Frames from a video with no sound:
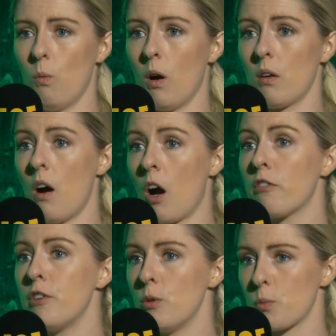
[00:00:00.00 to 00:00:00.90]
what
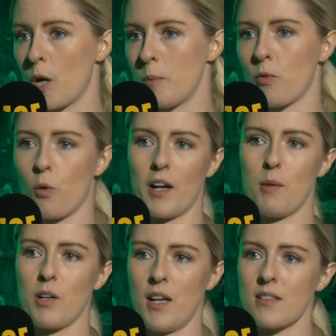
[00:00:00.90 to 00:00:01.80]
our views were before
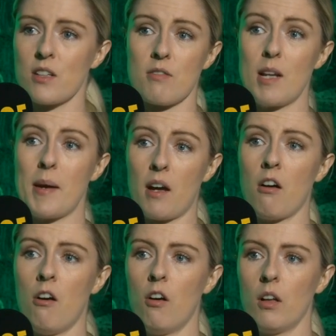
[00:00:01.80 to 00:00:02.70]
anybody else had to really make a
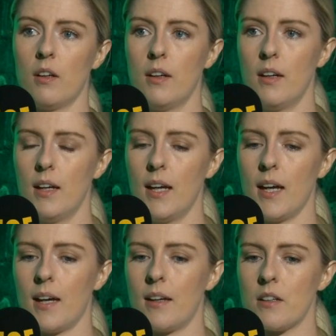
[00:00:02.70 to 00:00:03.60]
call.
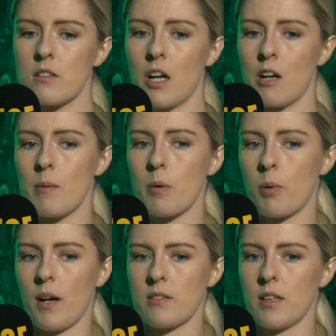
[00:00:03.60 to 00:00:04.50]
And I remember
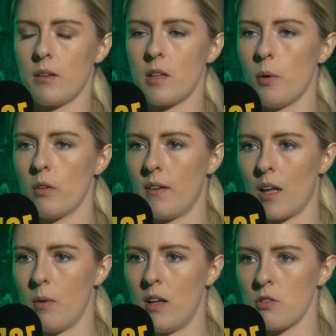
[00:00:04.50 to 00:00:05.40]
pressing the button in the
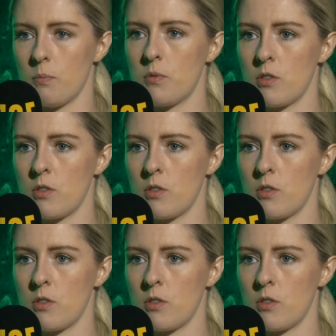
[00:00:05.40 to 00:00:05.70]
committee to,